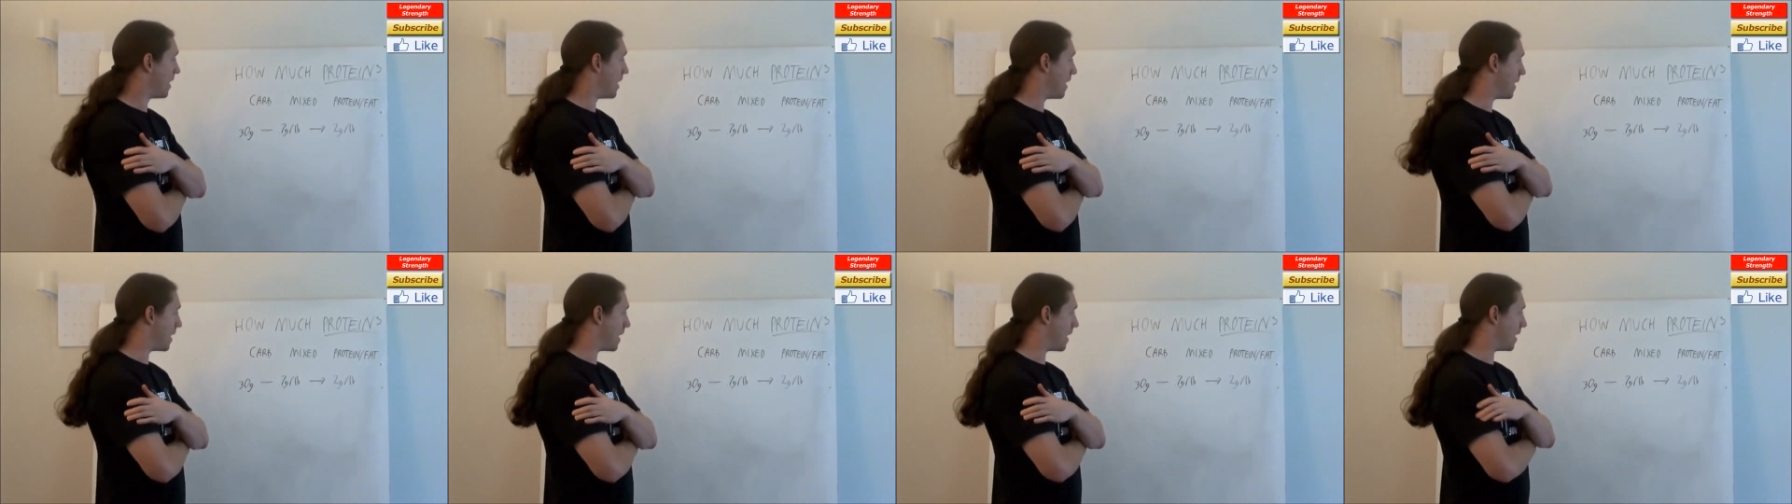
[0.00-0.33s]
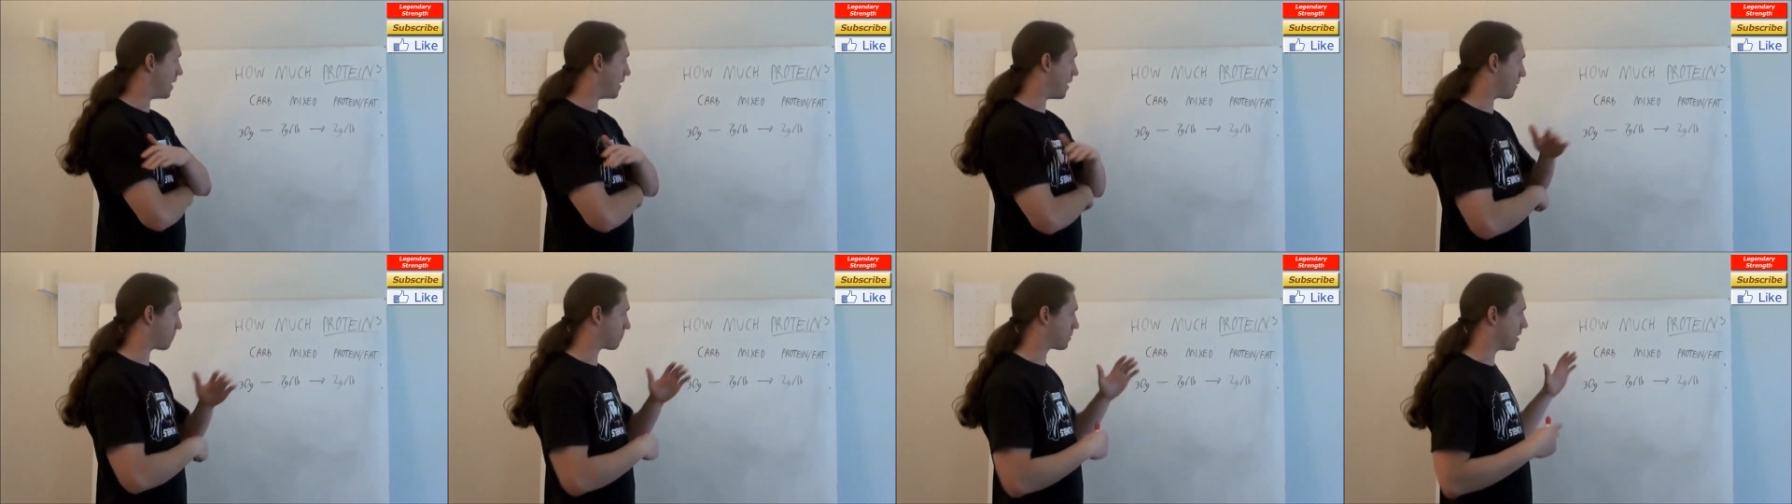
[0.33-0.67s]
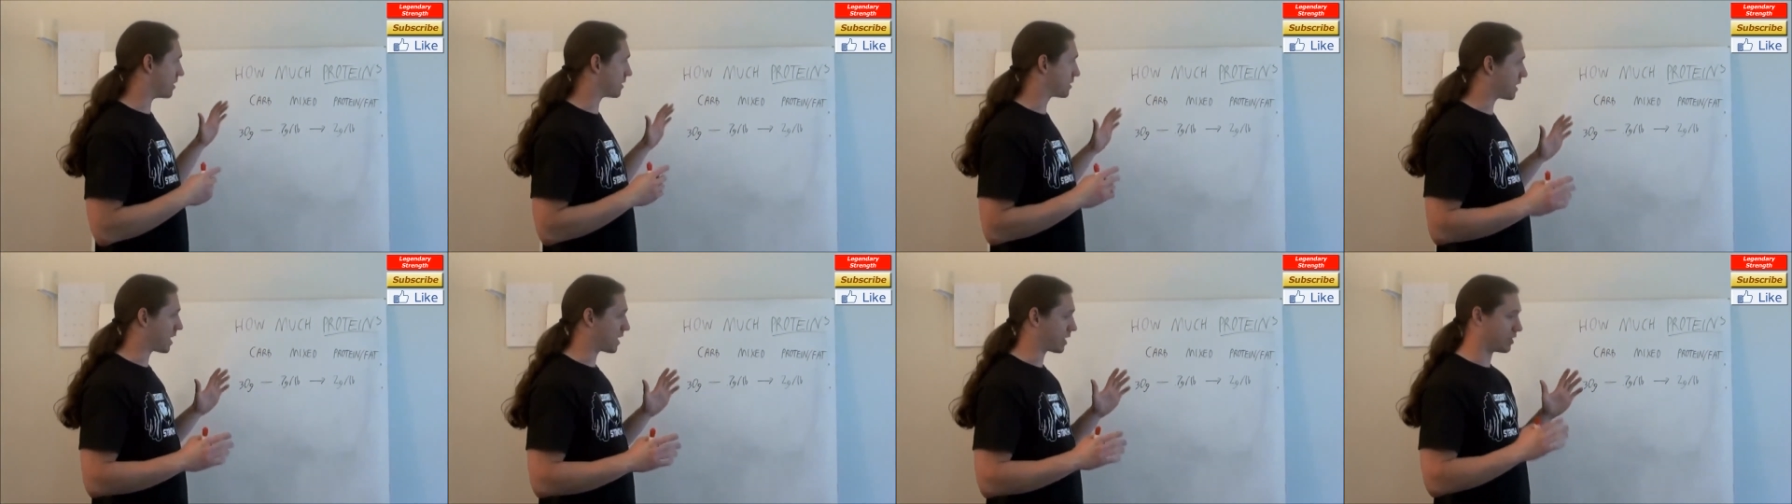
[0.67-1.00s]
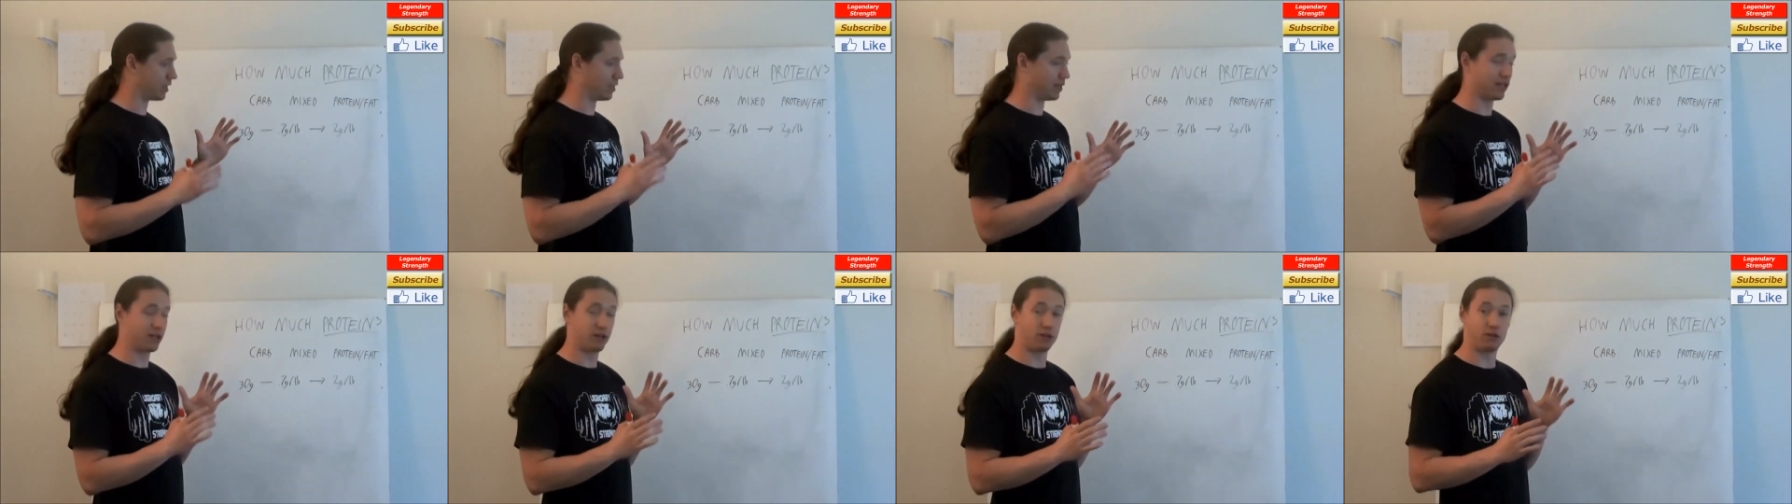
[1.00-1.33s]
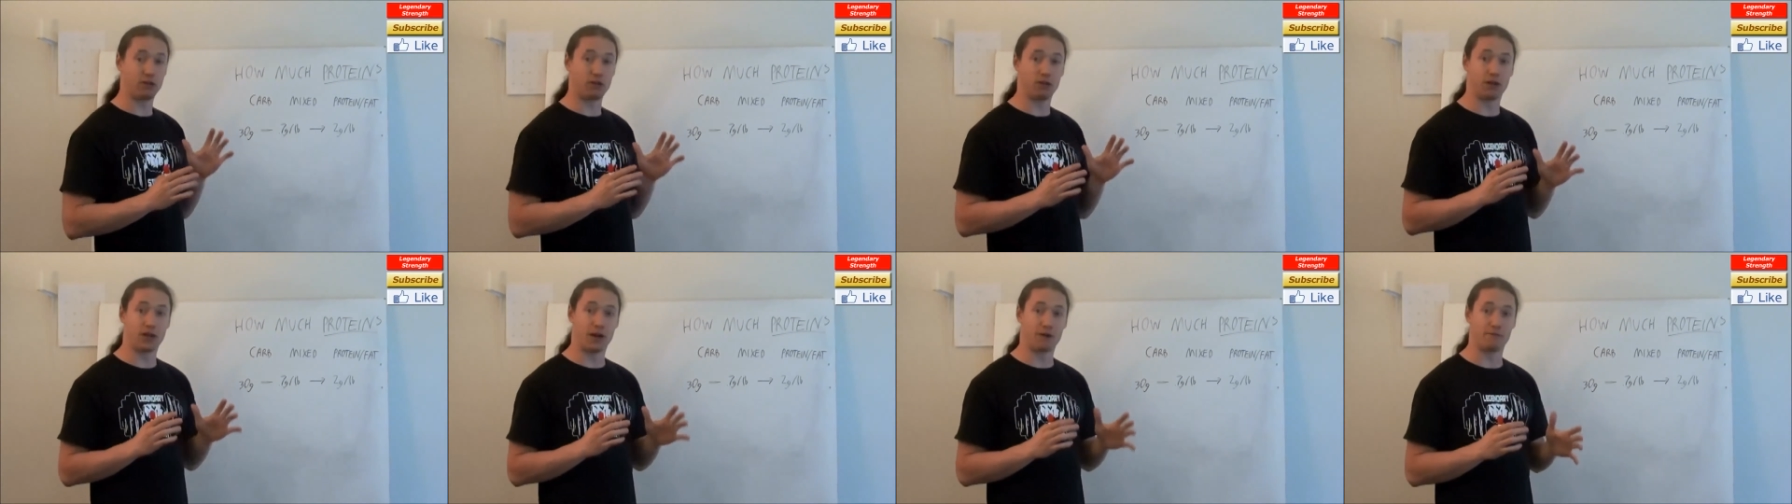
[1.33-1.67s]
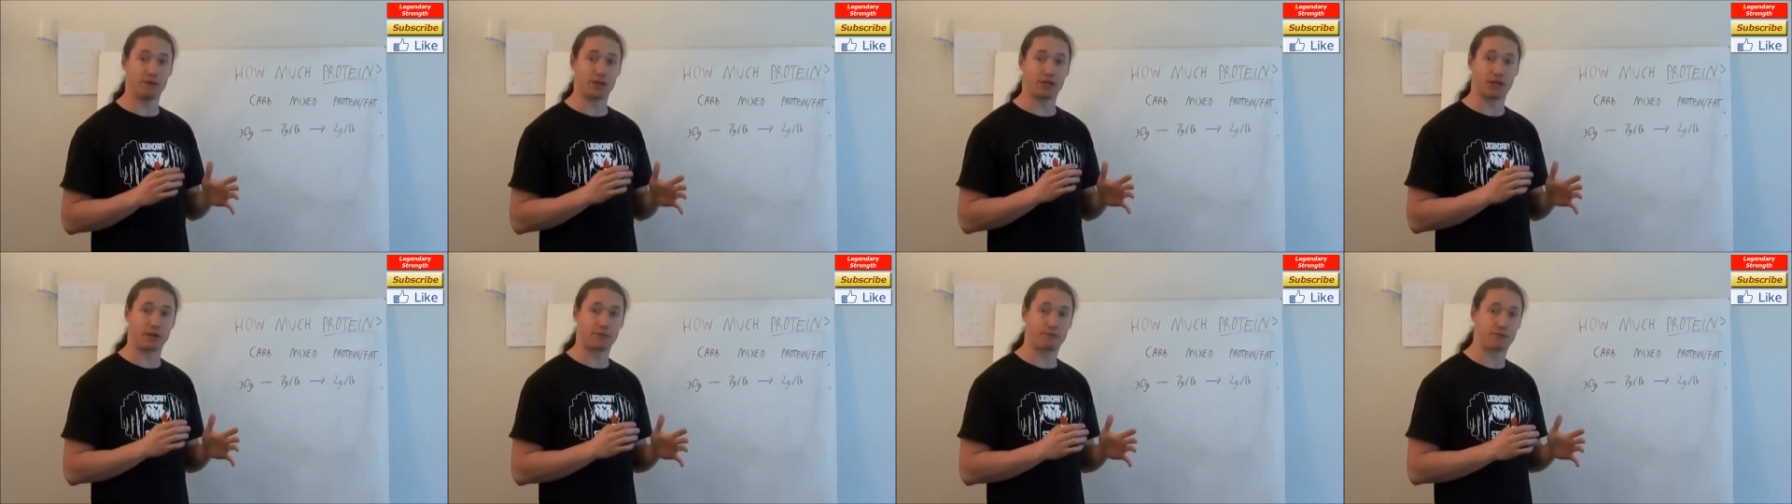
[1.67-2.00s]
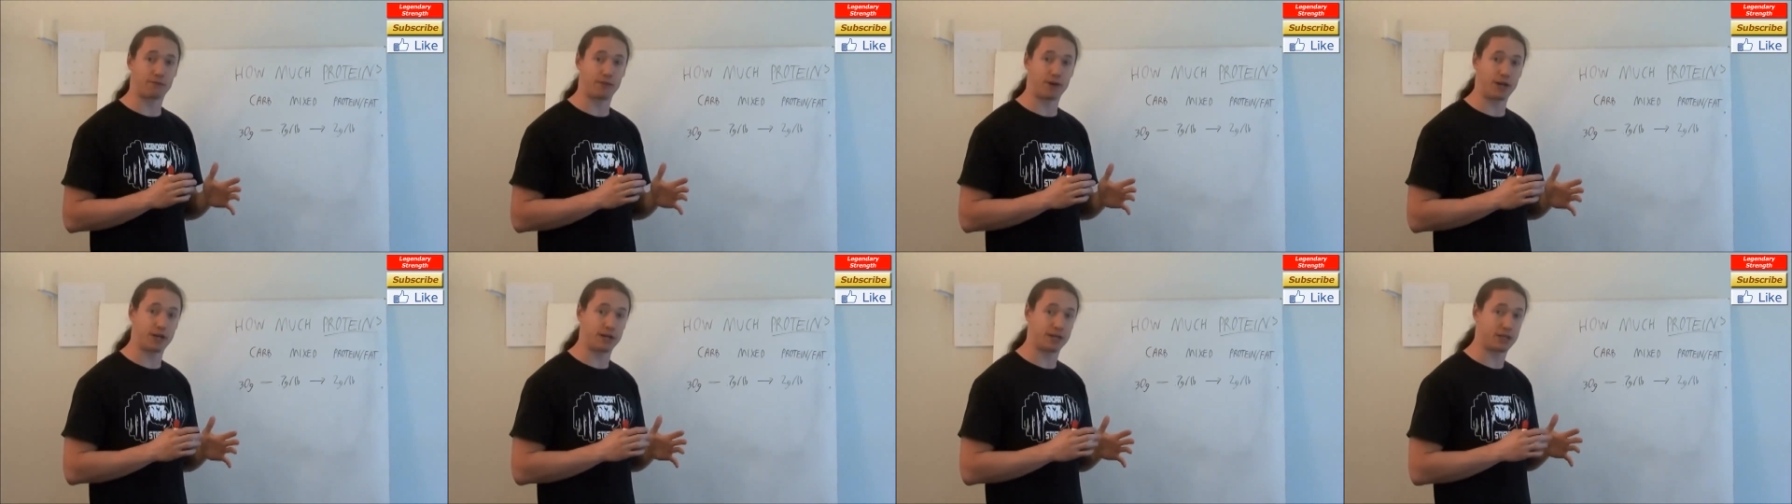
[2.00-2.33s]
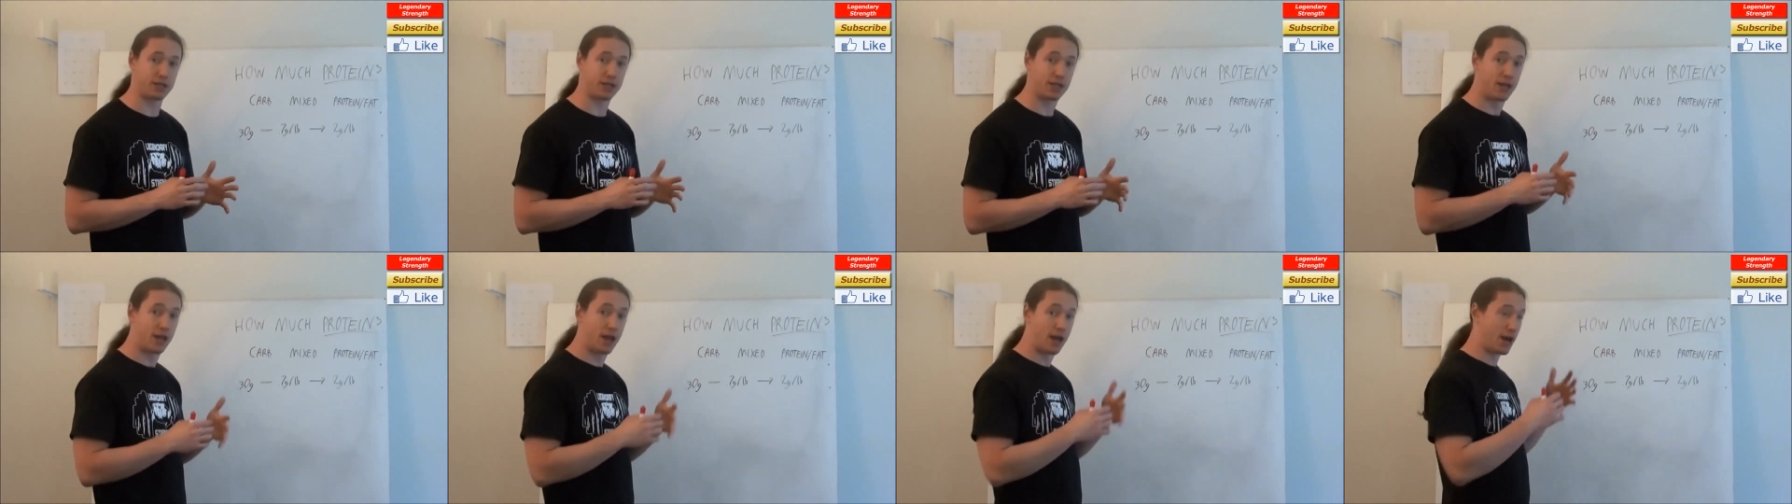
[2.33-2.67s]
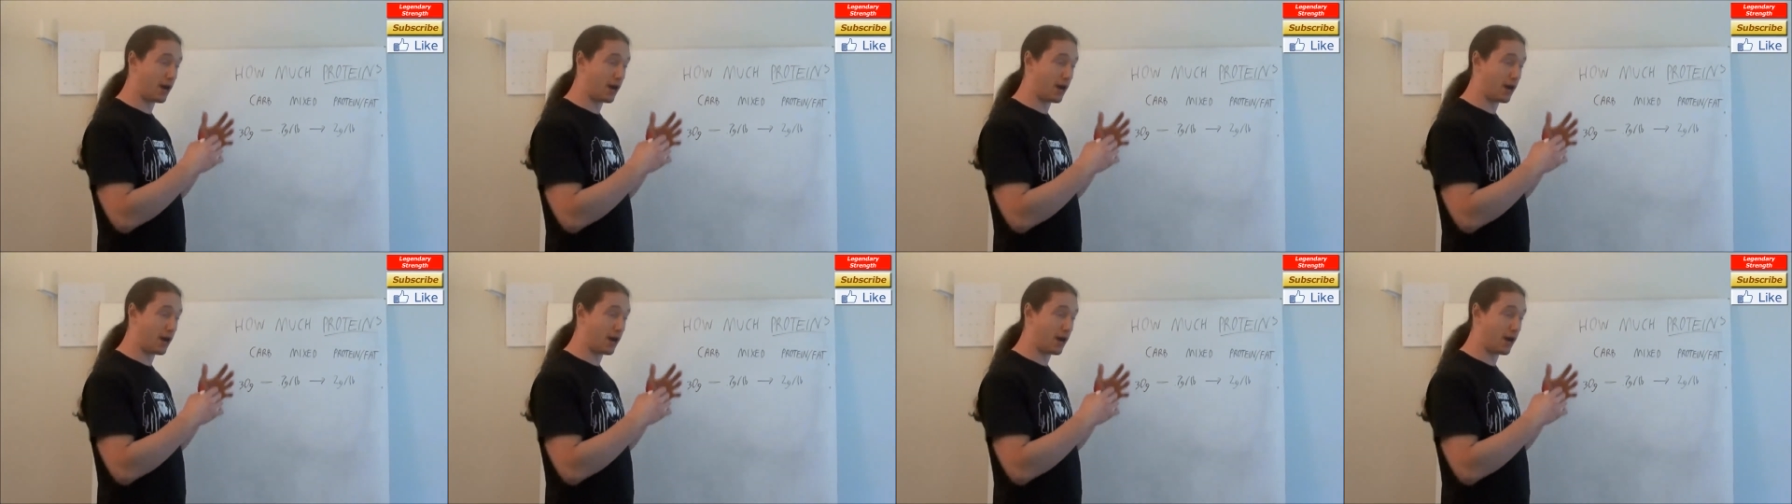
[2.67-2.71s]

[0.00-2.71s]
I'm going to take a little of a different